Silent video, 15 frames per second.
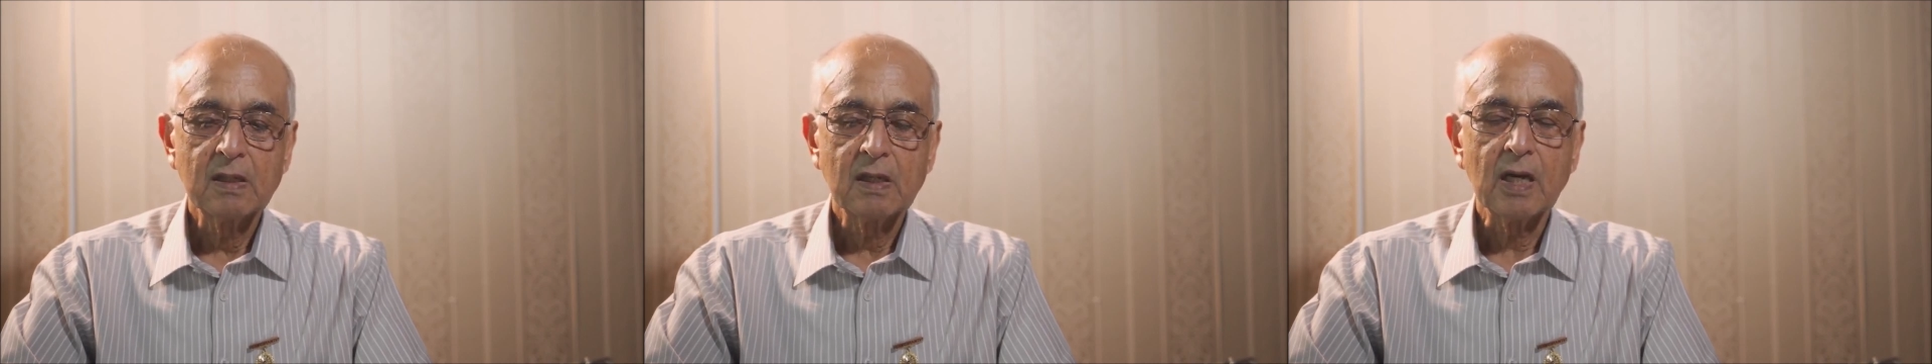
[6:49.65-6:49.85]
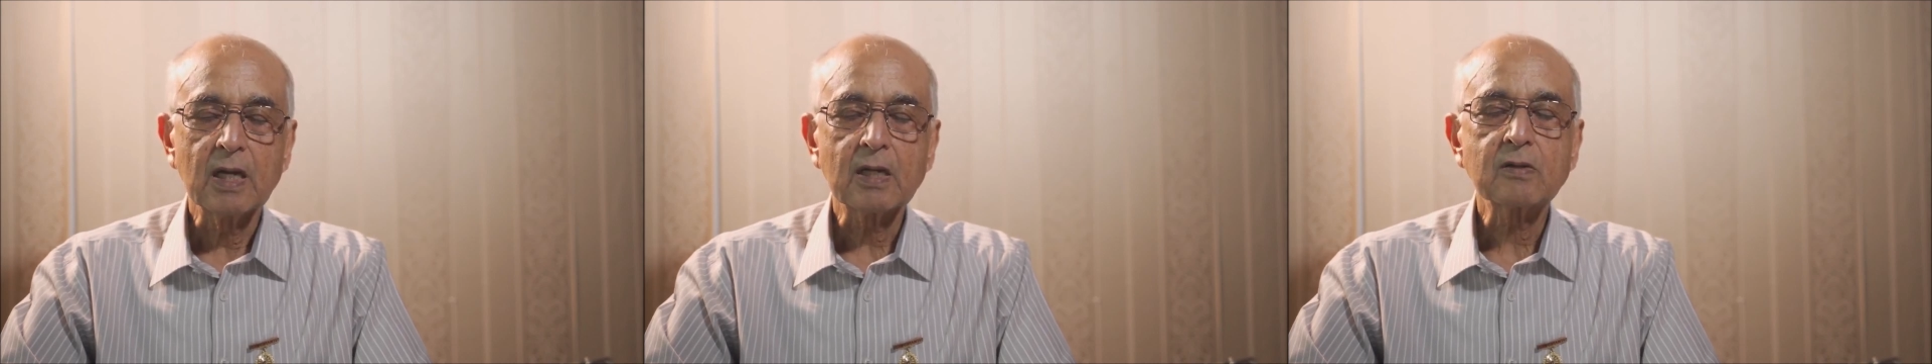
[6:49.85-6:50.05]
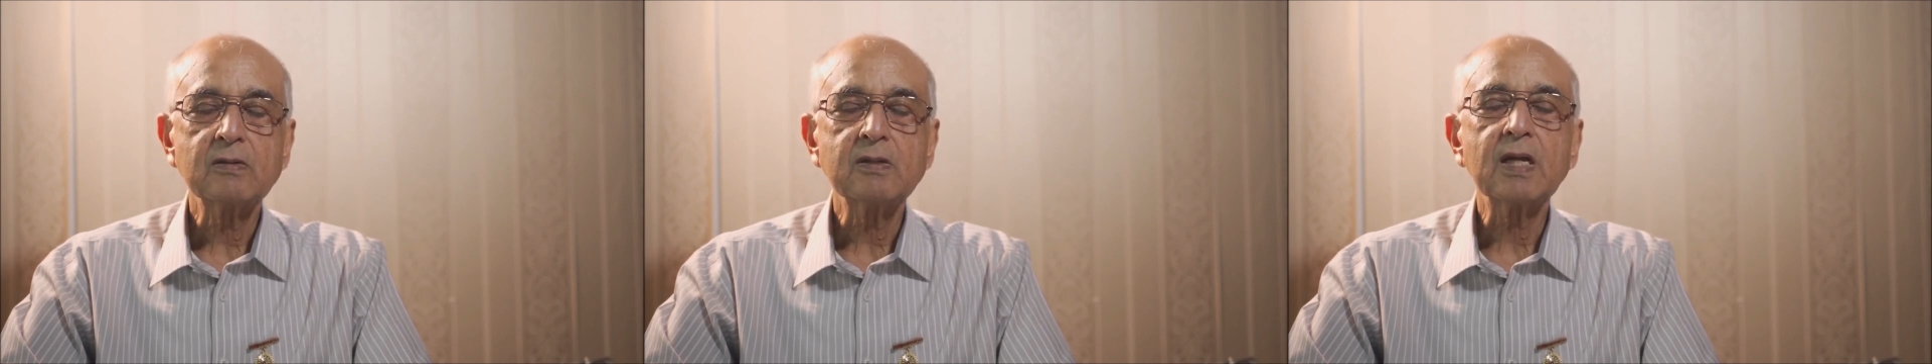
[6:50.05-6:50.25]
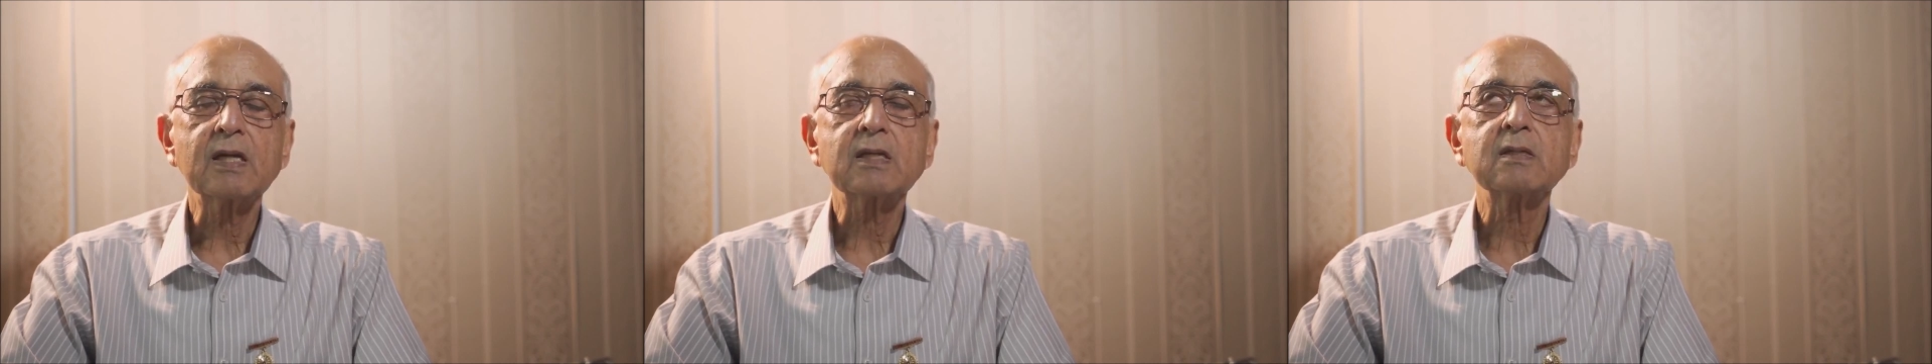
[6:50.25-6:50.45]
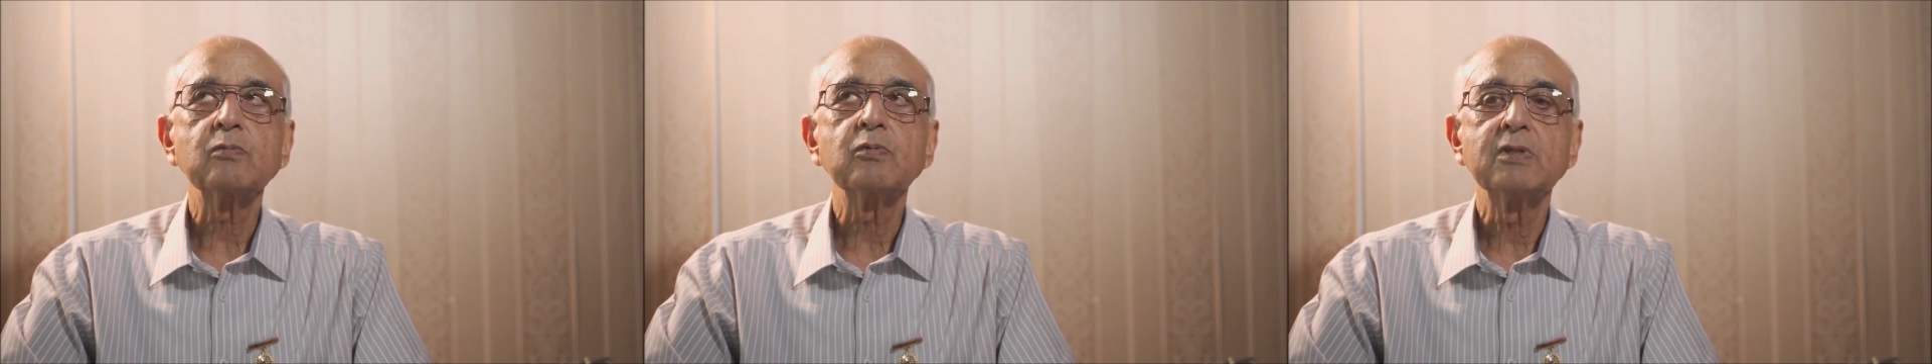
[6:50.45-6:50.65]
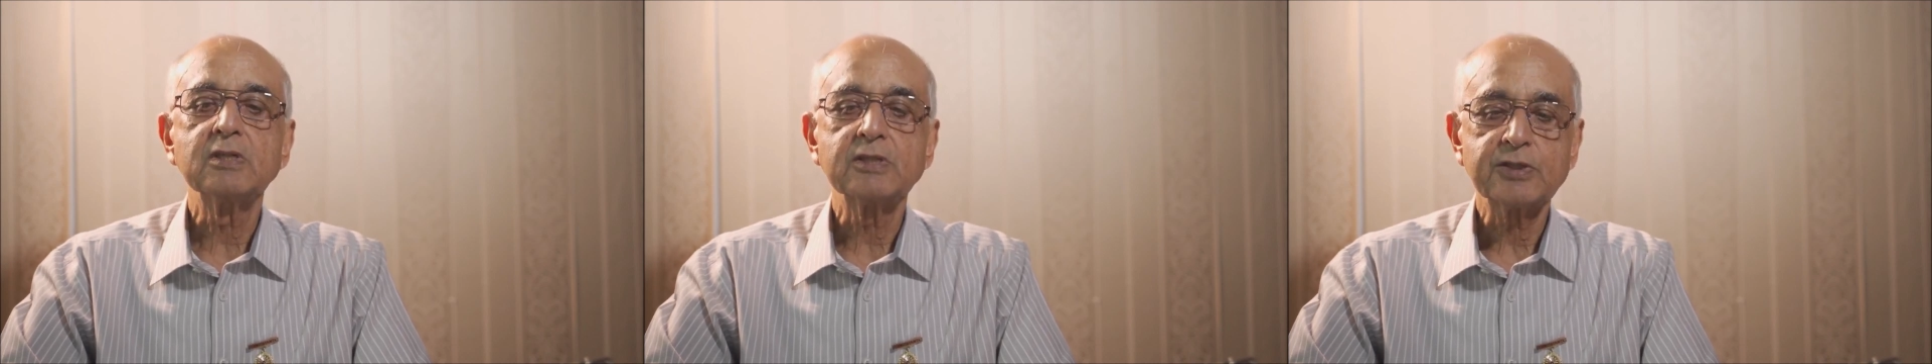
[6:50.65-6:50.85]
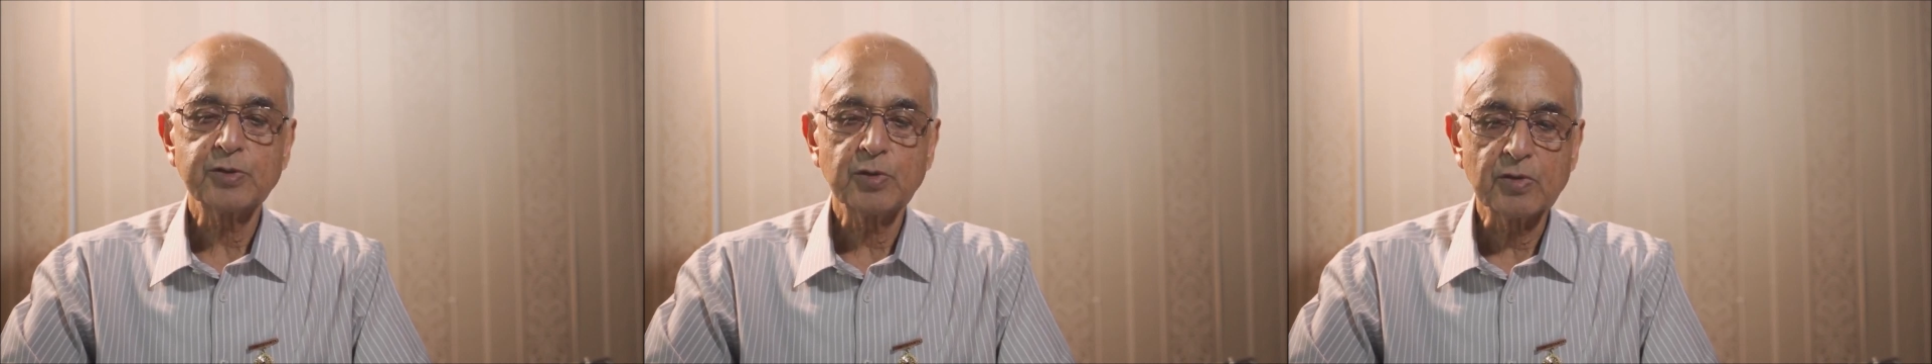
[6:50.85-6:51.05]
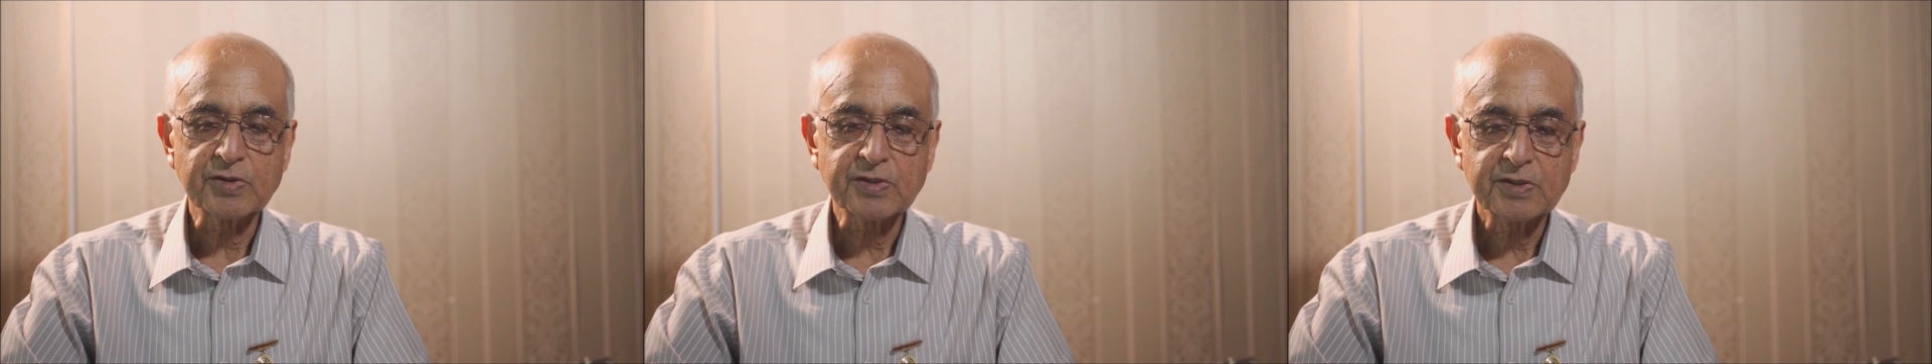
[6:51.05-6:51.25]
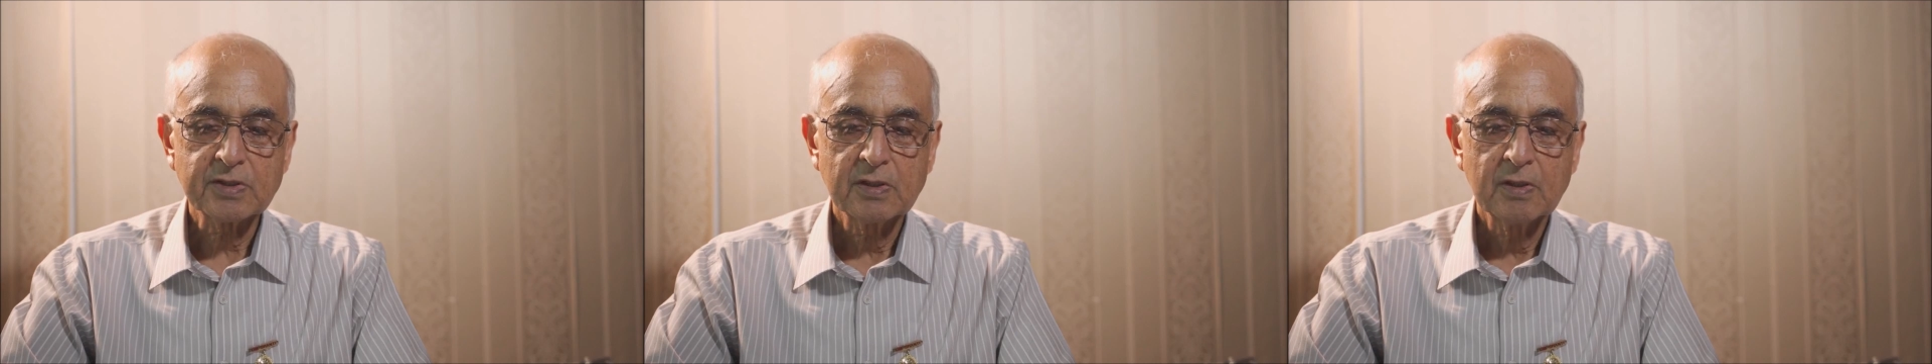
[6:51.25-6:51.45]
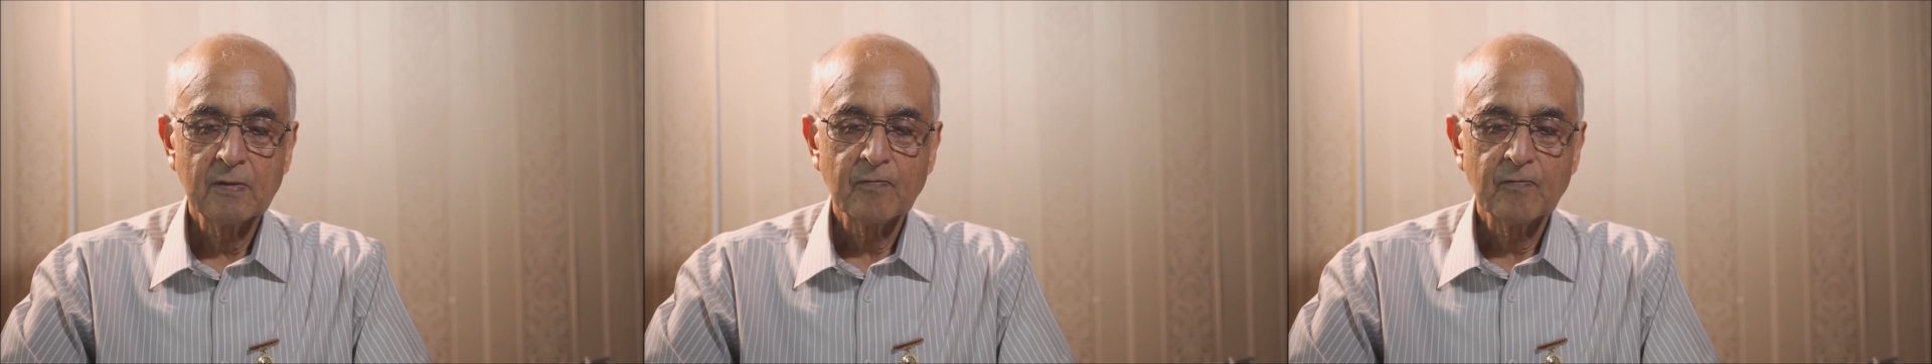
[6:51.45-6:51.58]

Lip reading: I connect with the source